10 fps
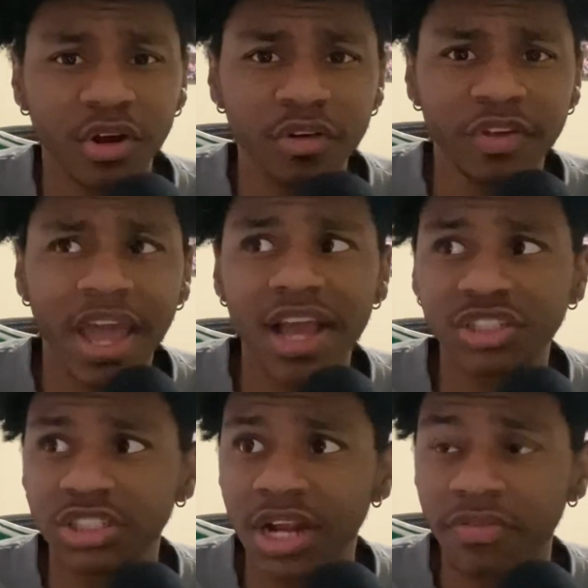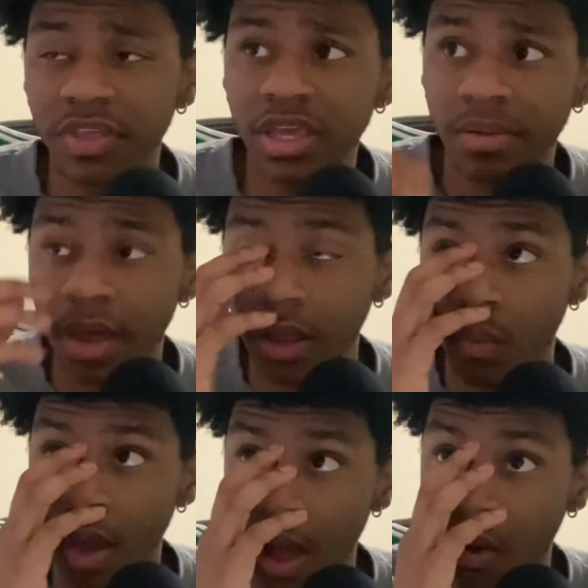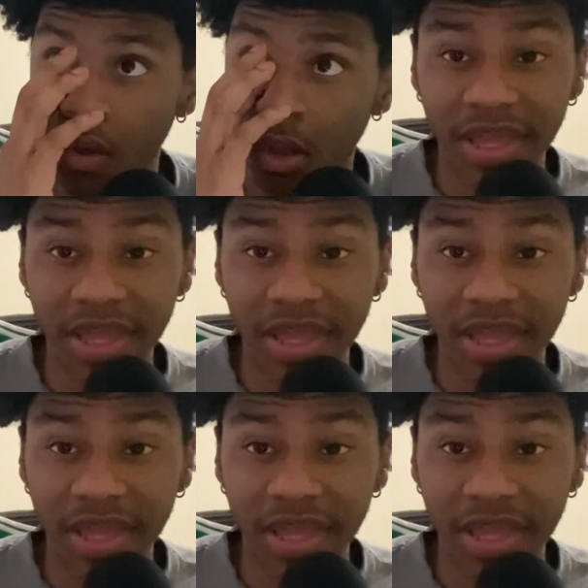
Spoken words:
Irving, actually, now thinking about it. Wow.